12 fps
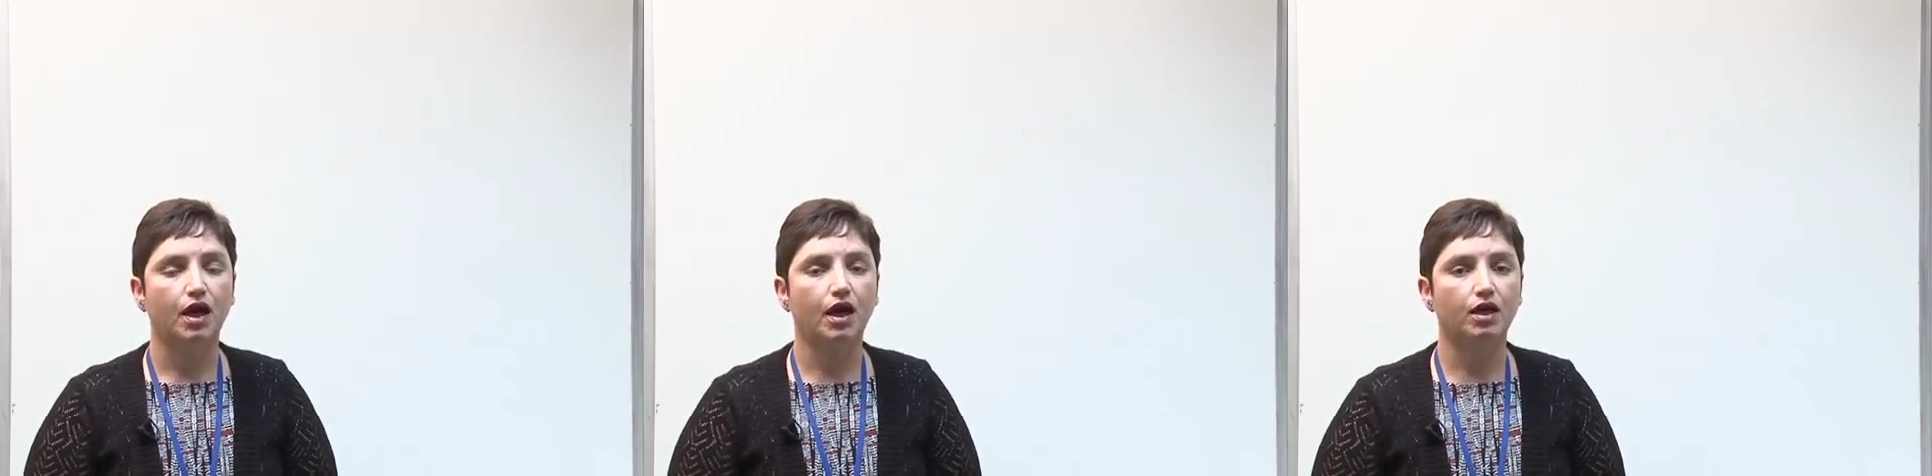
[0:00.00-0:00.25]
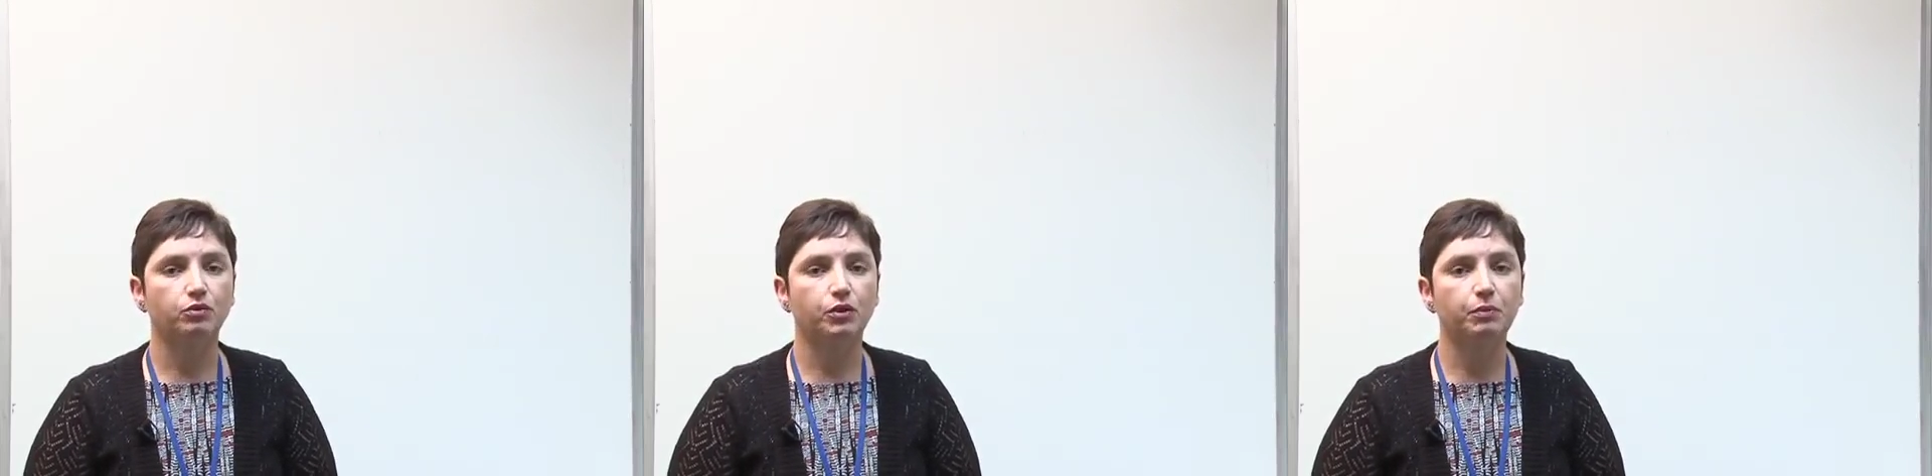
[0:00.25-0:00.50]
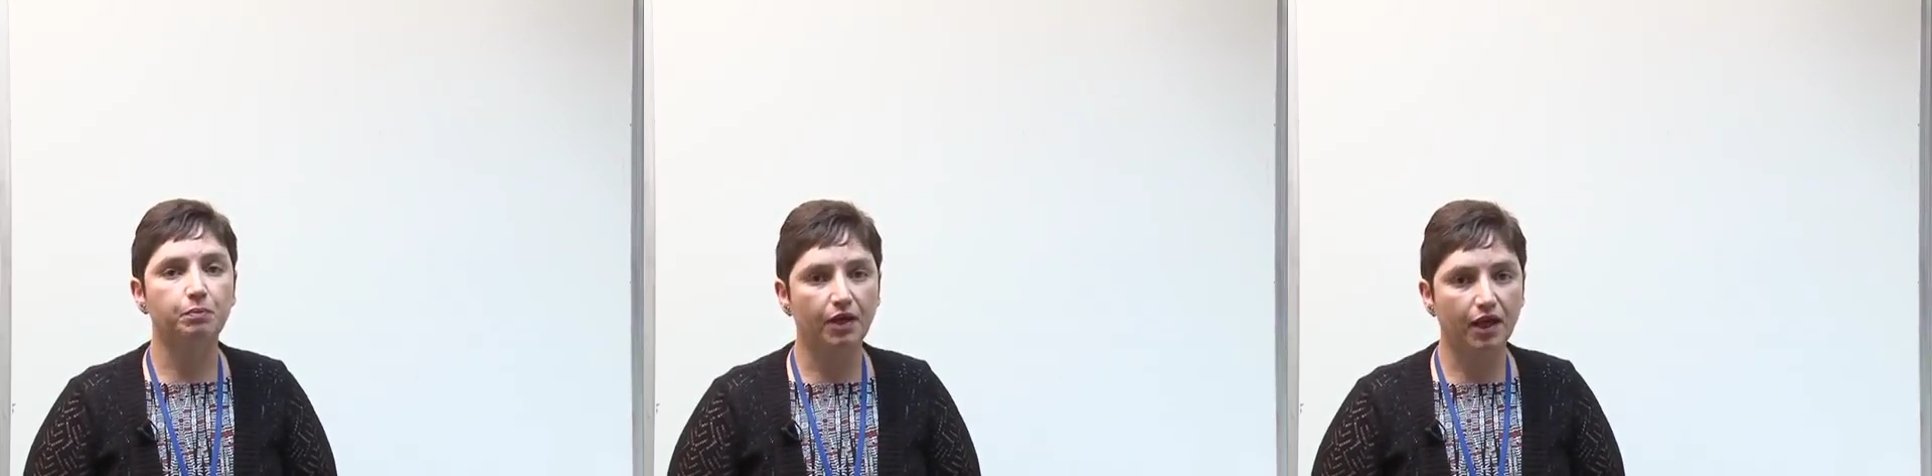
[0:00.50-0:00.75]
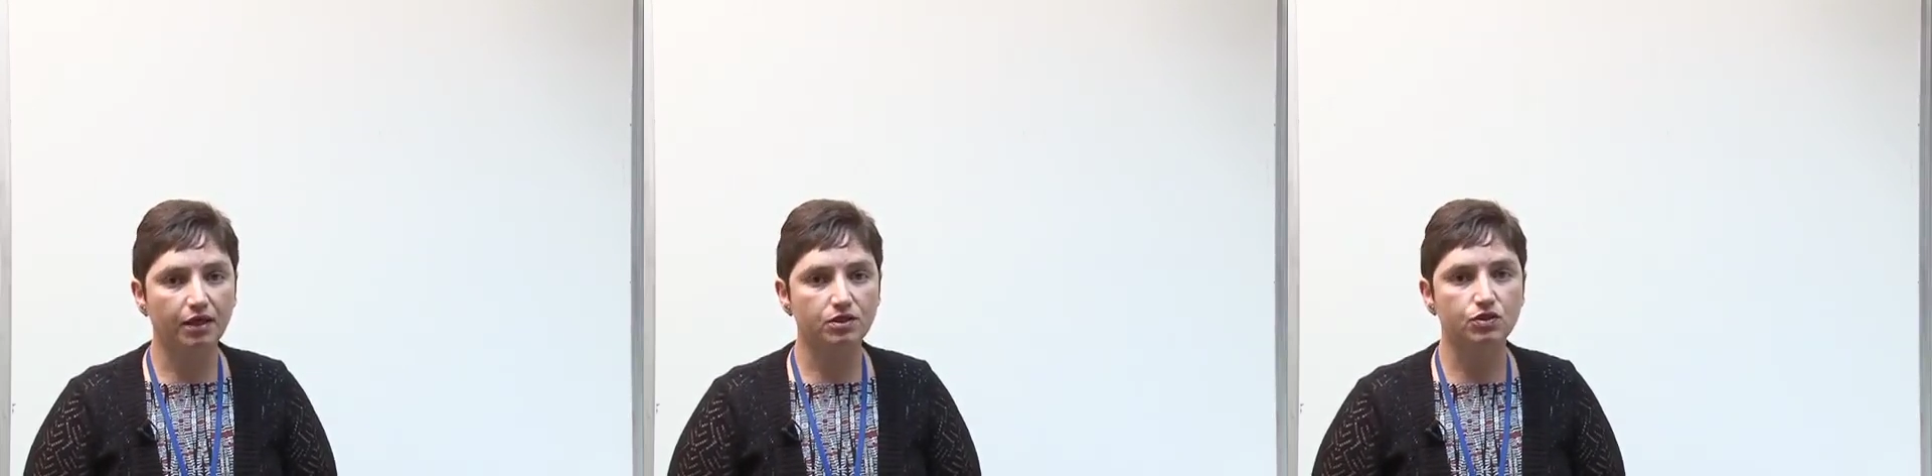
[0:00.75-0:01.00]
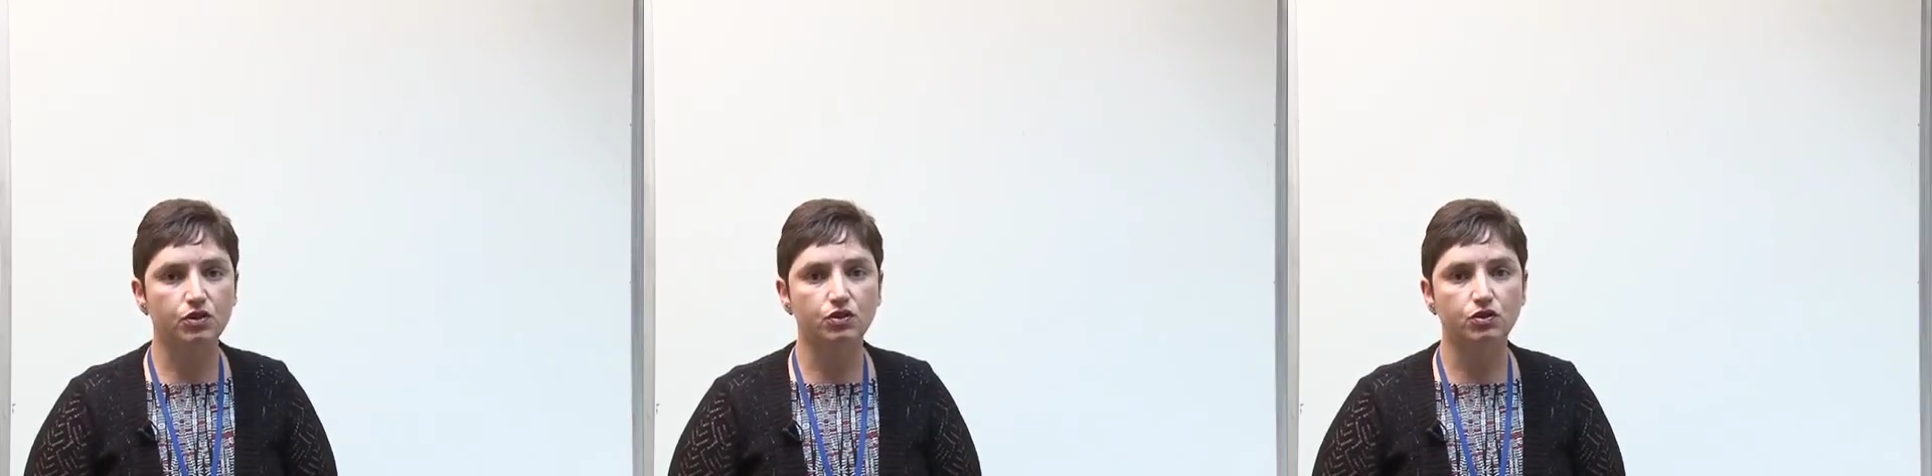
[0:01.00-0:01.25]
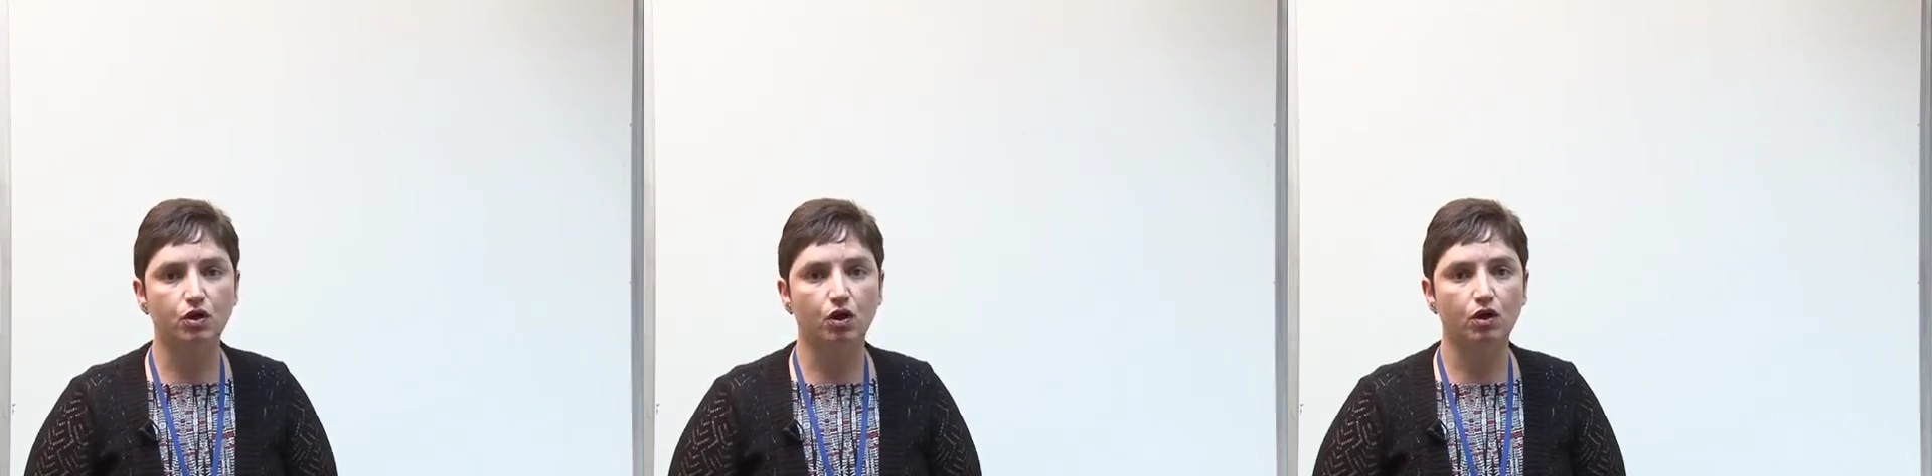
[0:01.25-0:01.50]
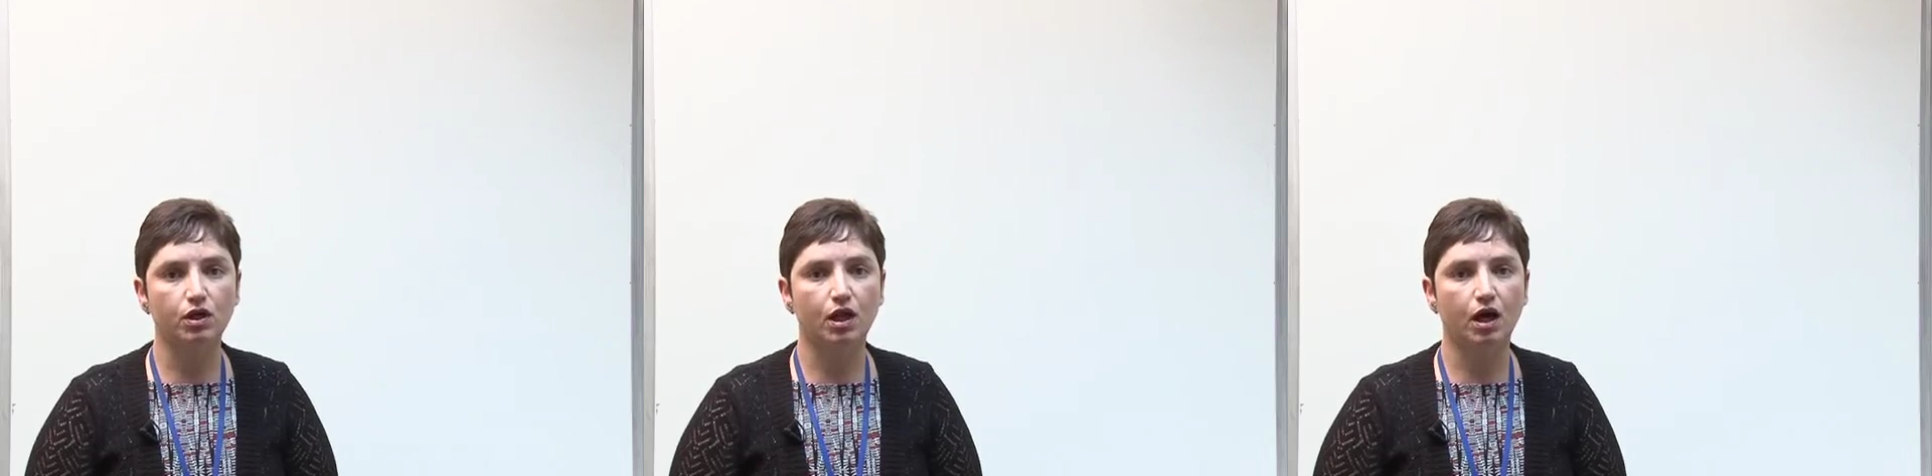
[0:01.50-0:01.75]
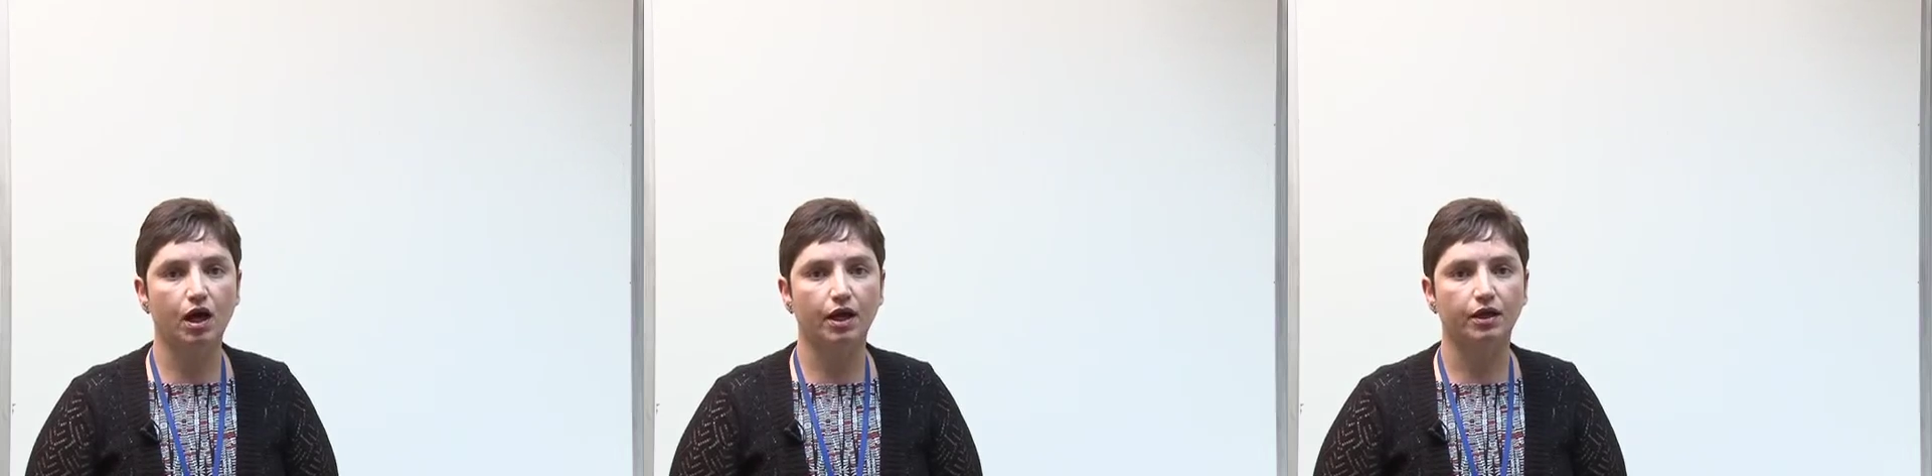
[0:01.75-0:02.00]
and we place this
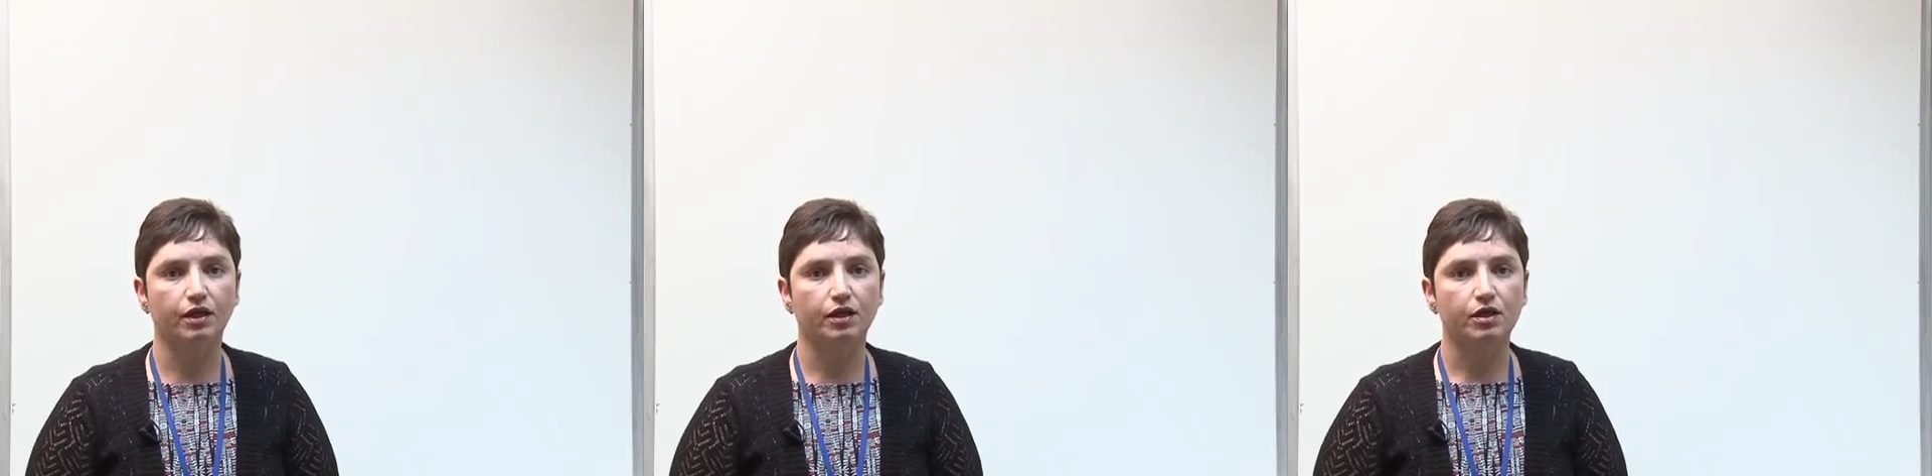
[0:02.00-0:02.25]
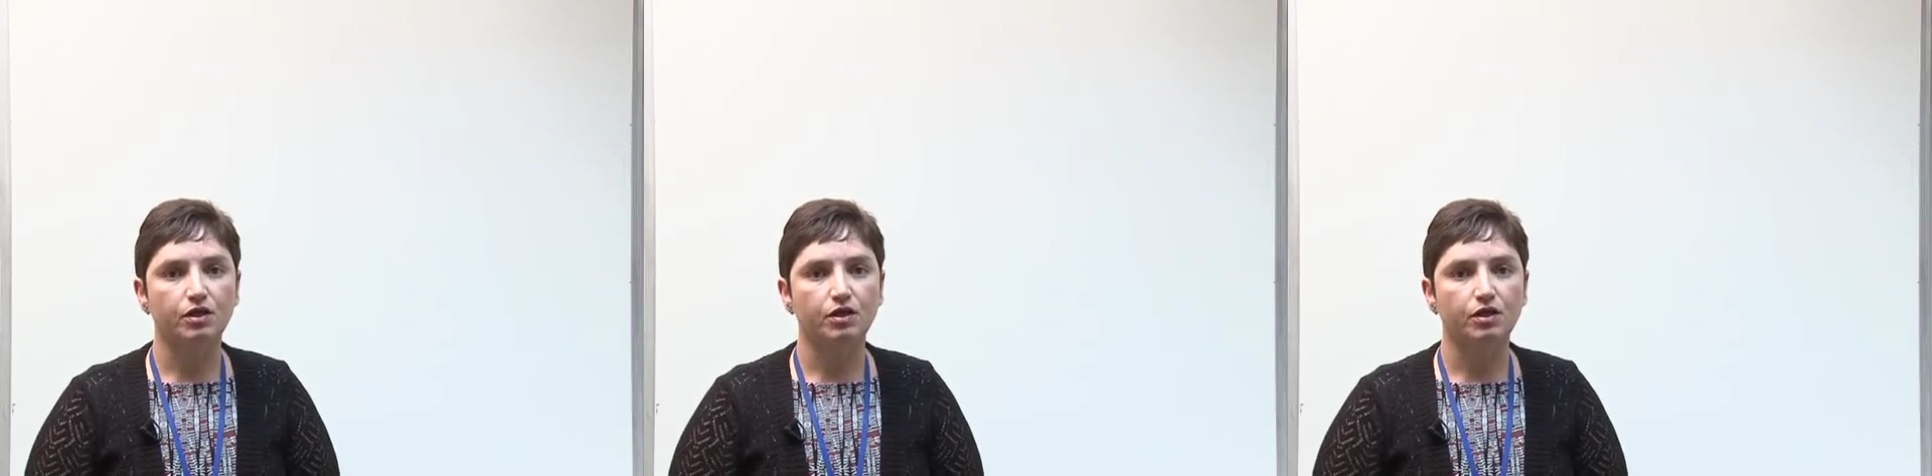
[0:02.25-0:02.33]
online